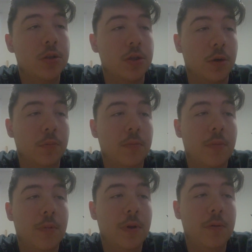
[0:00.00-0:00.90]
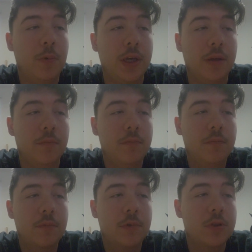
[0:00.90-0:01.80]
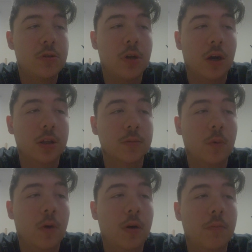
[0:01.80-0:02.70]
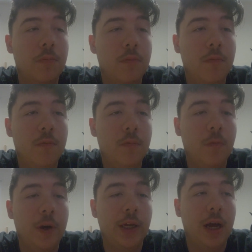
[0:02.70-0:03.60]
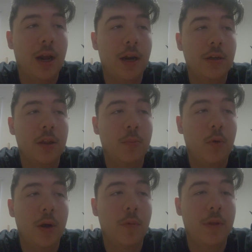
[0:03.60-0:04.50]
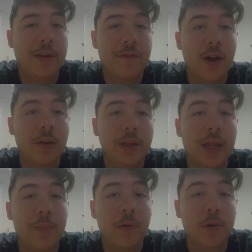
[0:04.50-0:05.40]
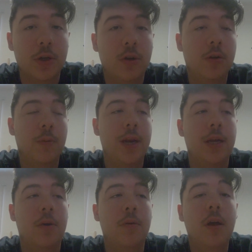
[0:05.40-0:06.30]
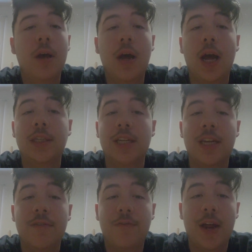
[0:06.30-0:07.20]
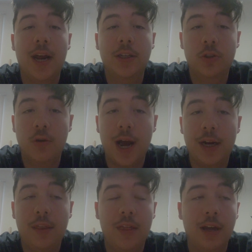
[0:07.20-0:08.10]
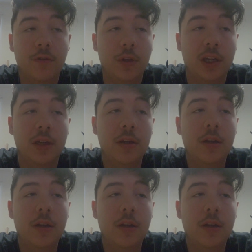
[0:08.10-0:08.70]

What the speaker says: So we talked some more. We got to the point where they finally let me return the radio. I sent it FedEx tracked, thankfully.